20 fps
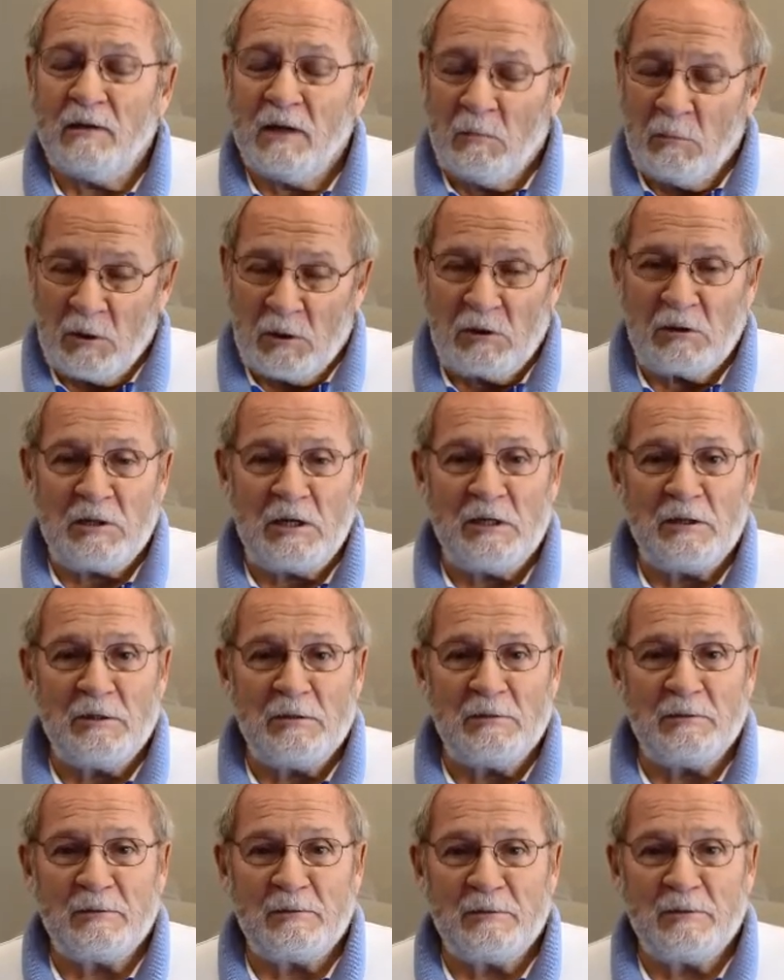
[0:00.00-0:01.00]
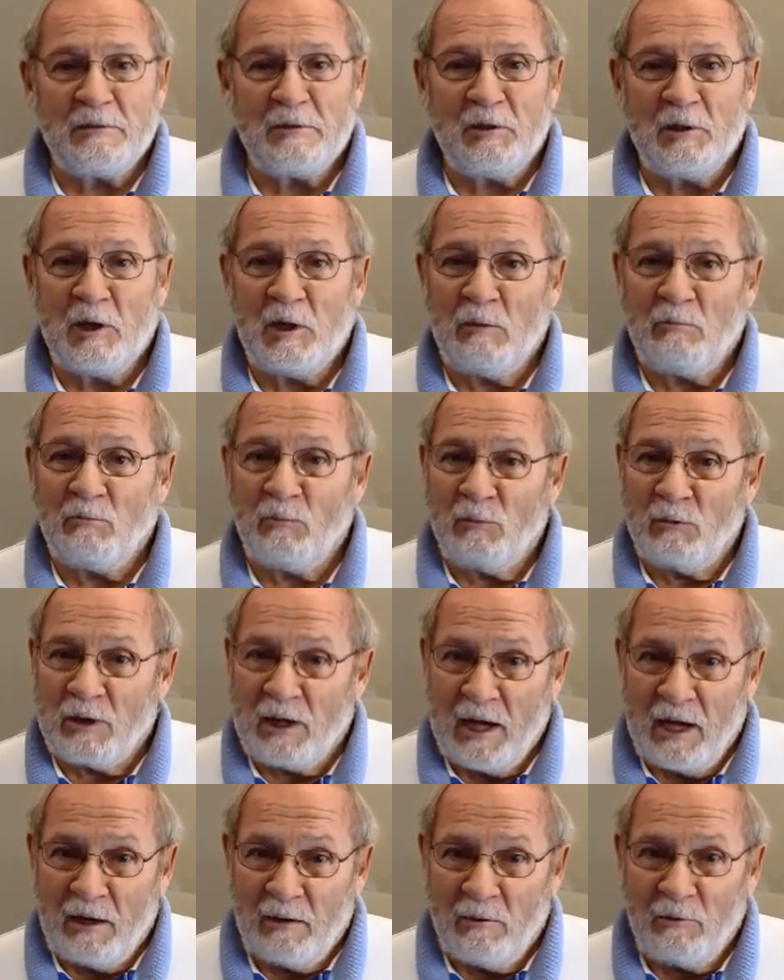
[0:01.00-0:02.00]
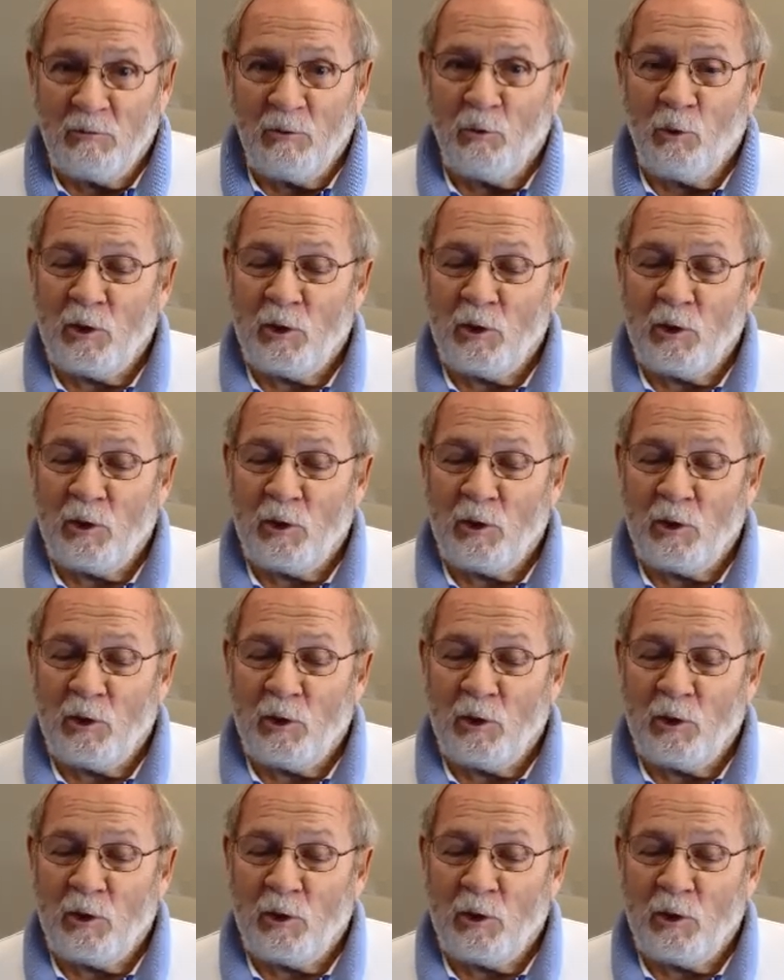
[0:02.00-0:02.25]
I'm a little tired and I've got a